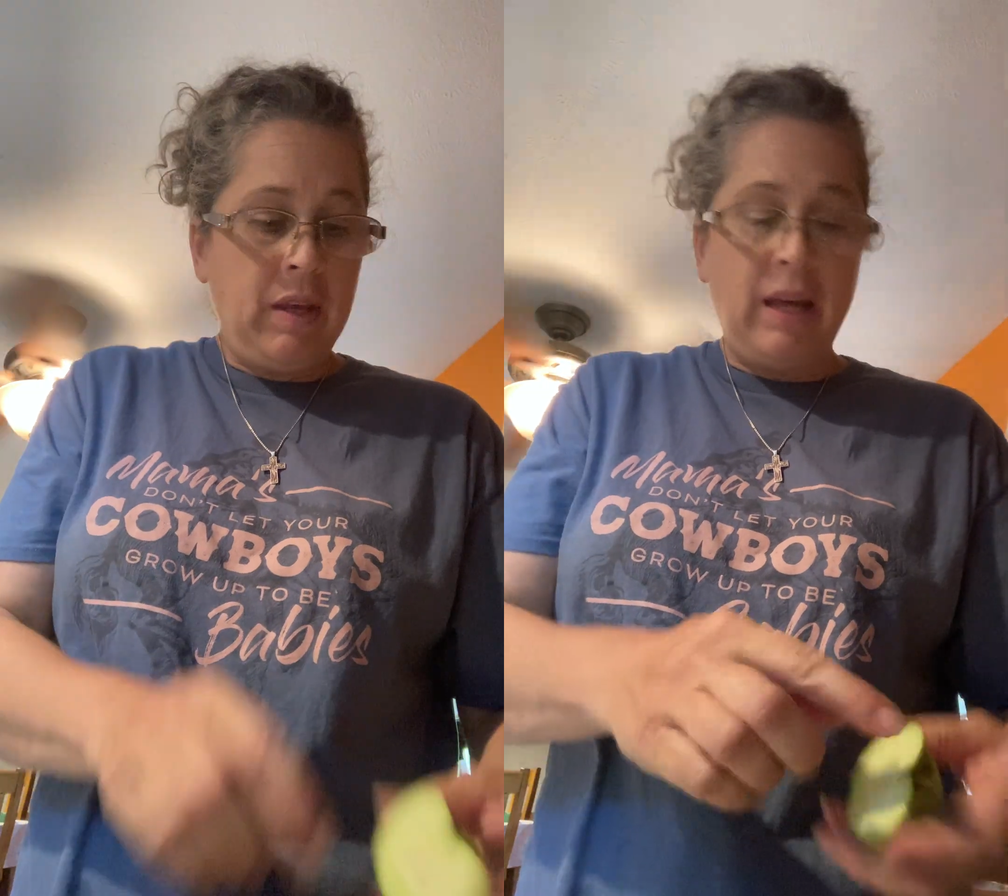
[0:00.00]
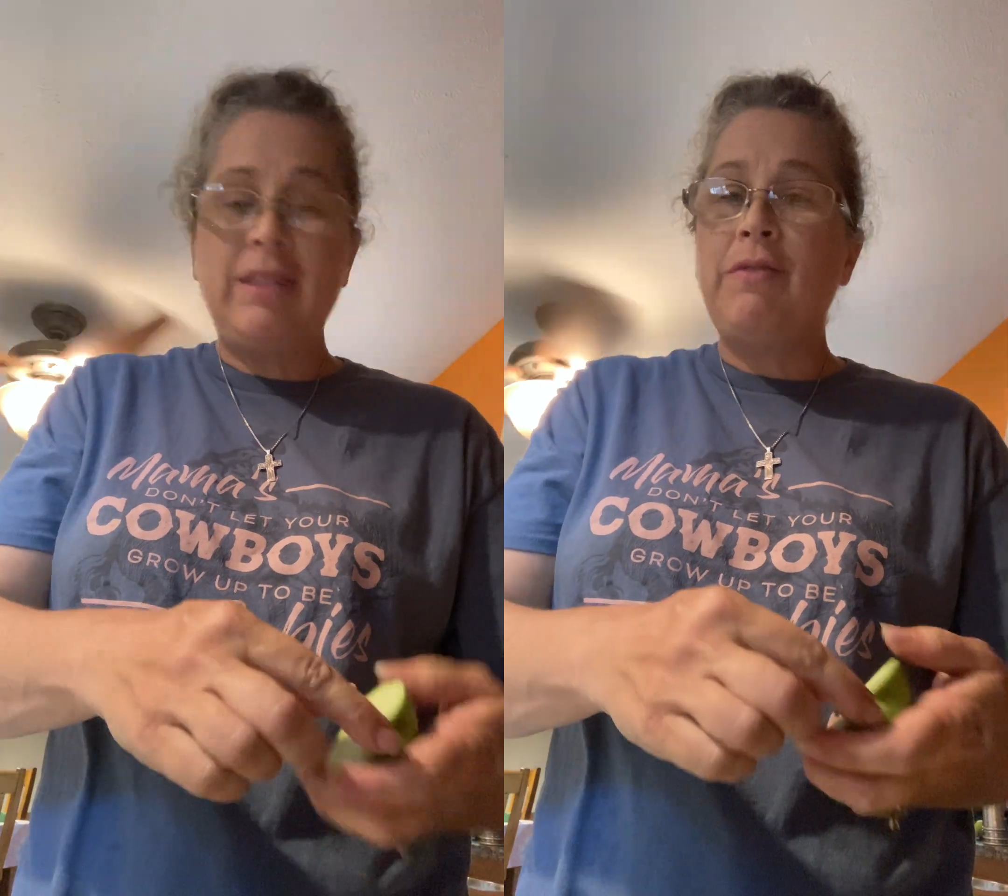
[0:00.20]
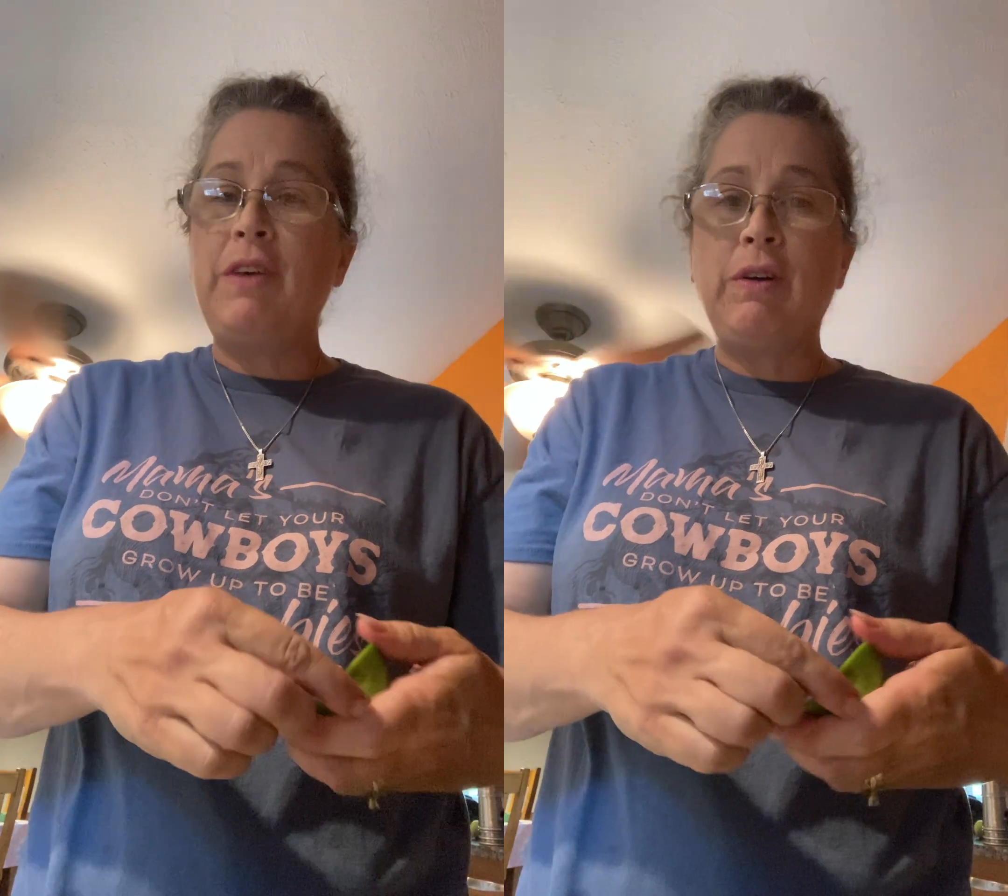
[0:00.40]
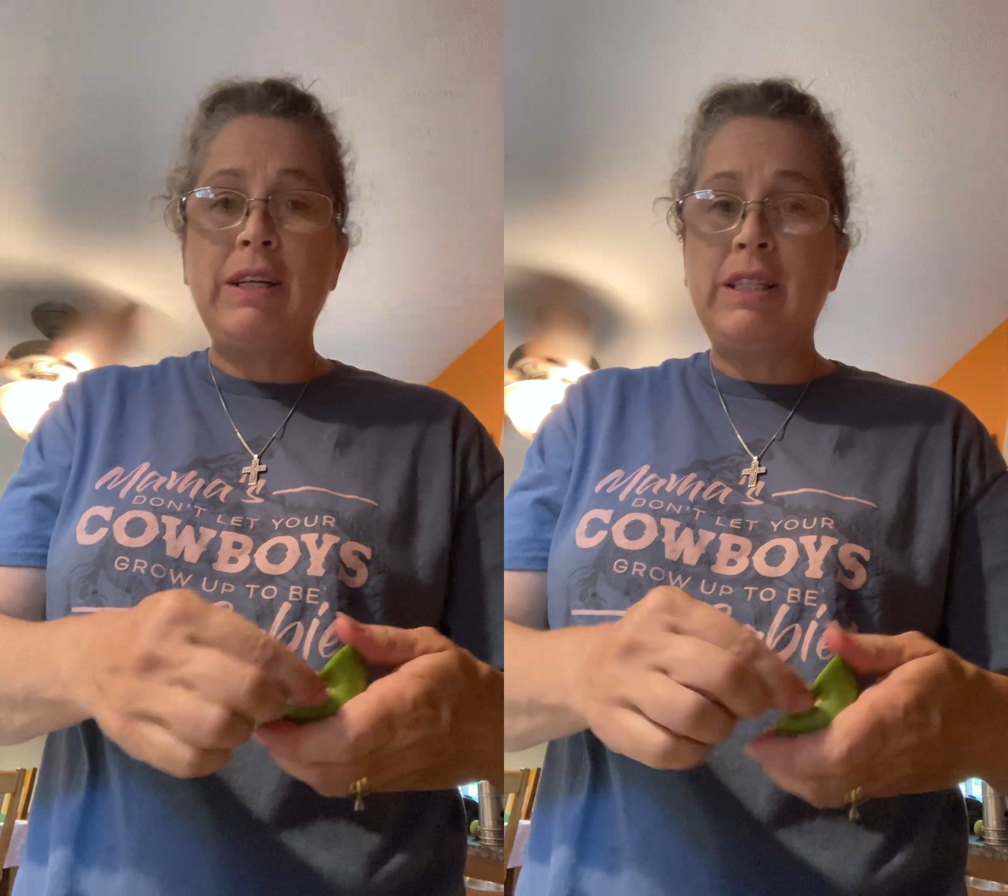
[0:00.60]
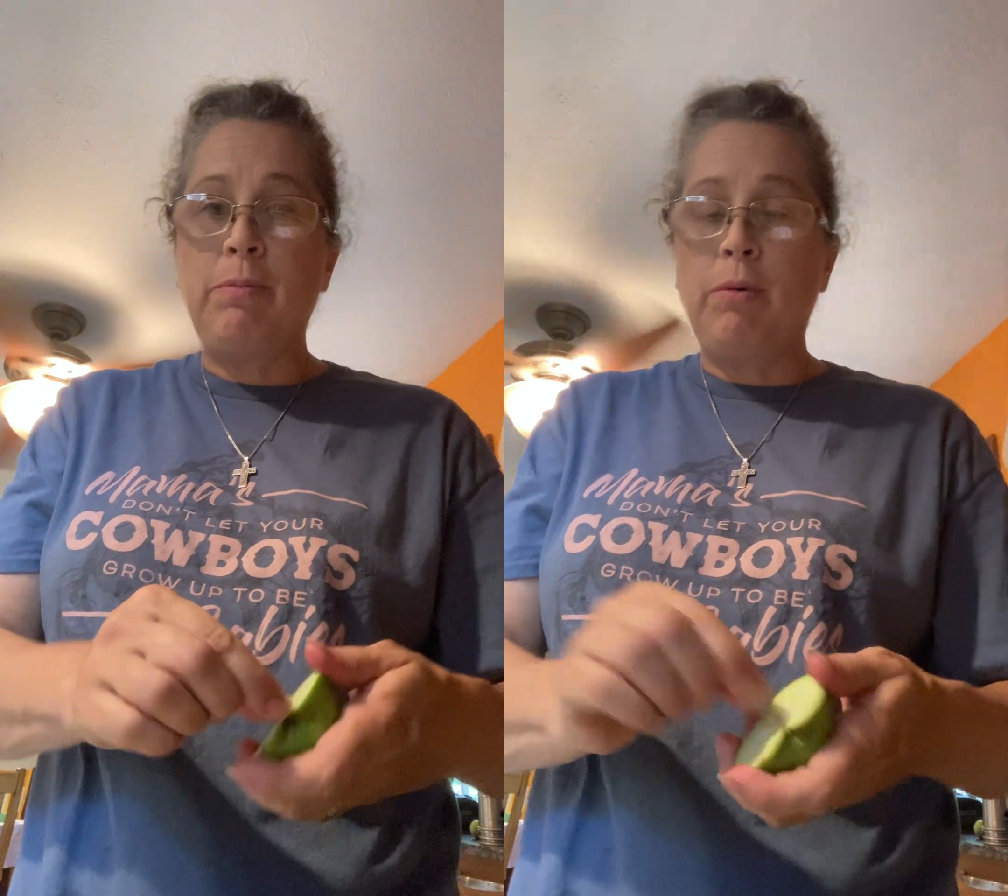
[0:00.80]
It's a very
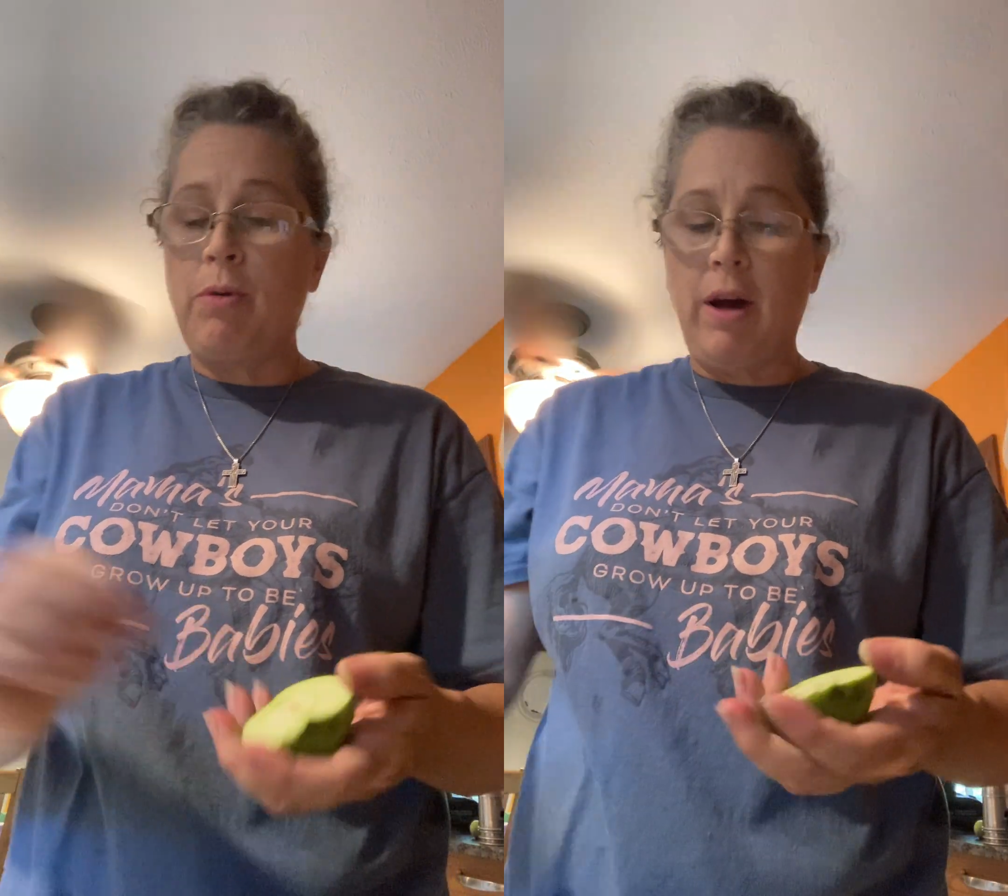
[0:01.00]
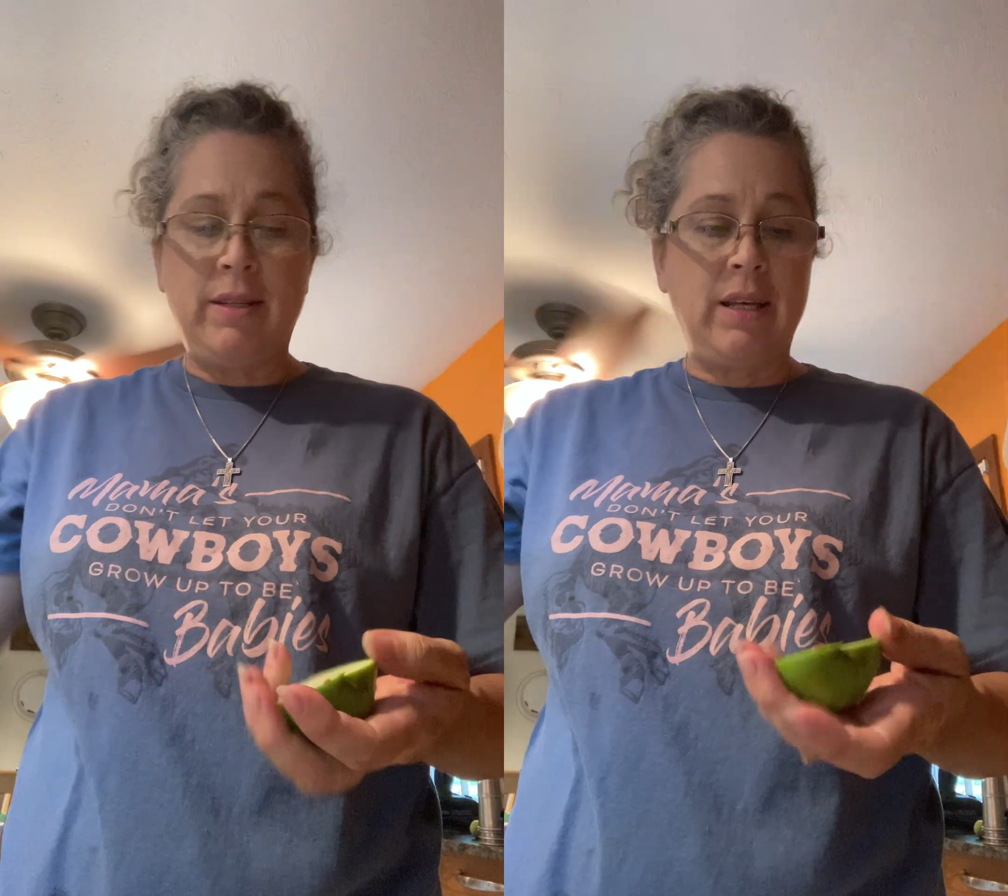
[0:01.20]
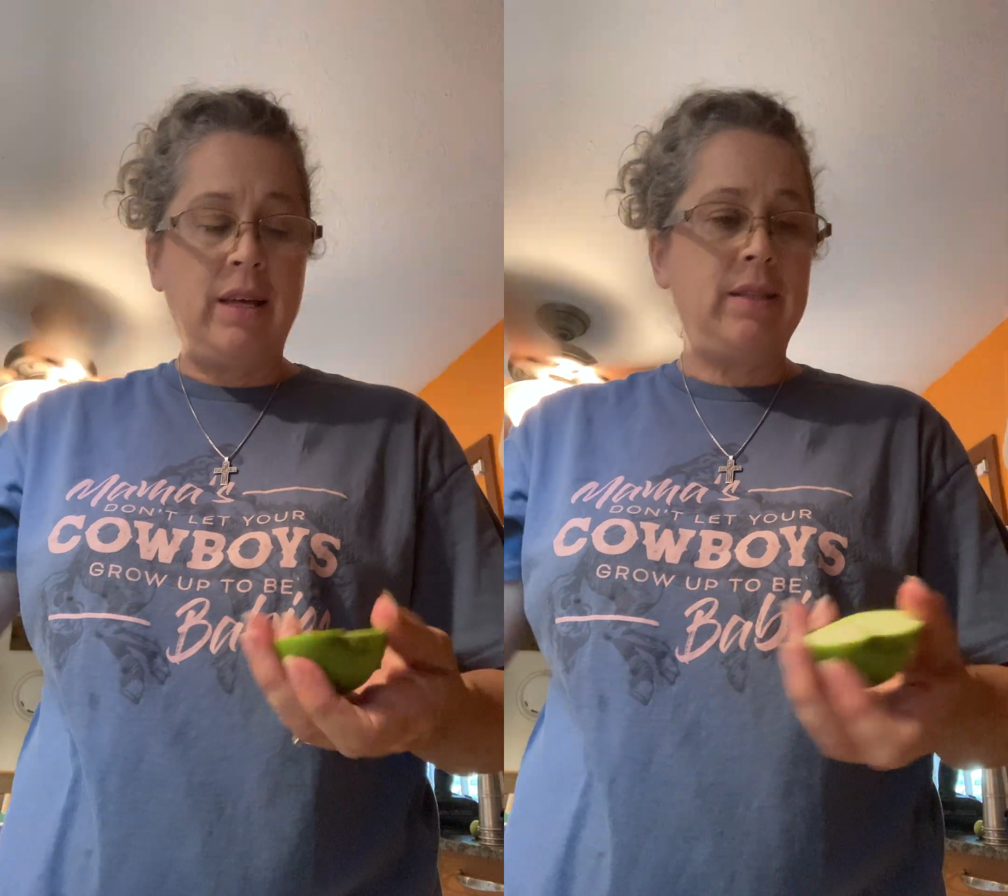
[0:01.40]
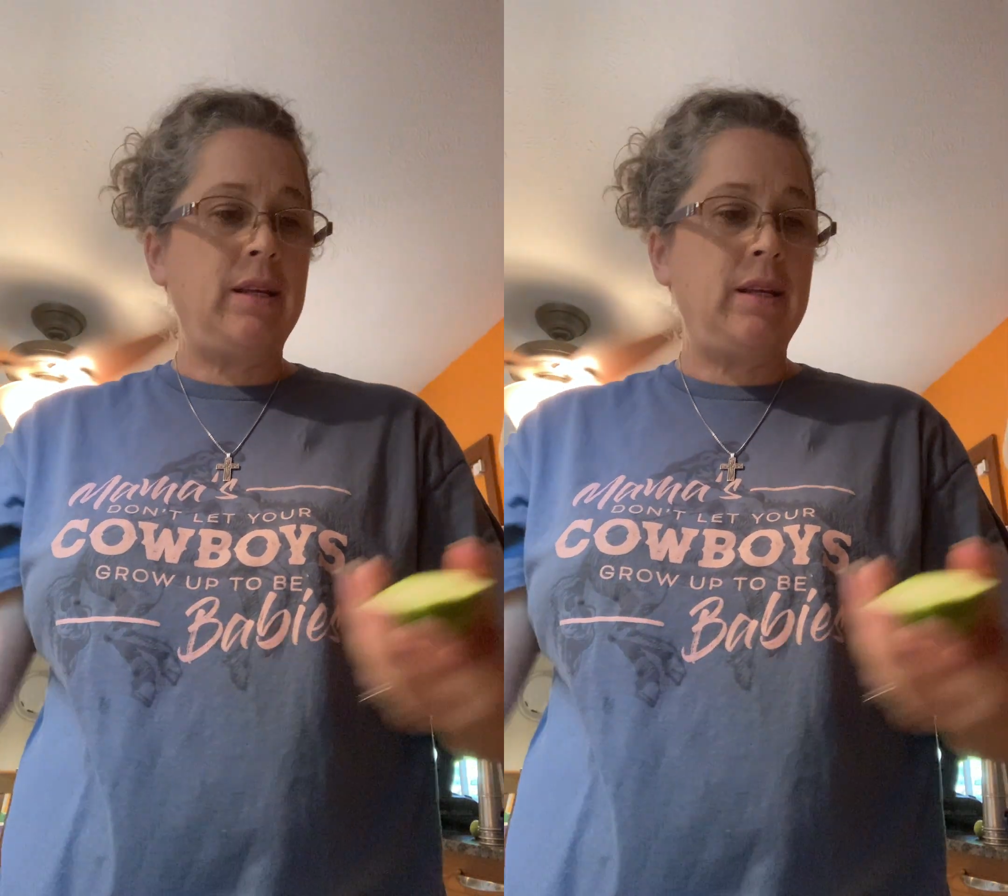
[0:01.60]
simple process.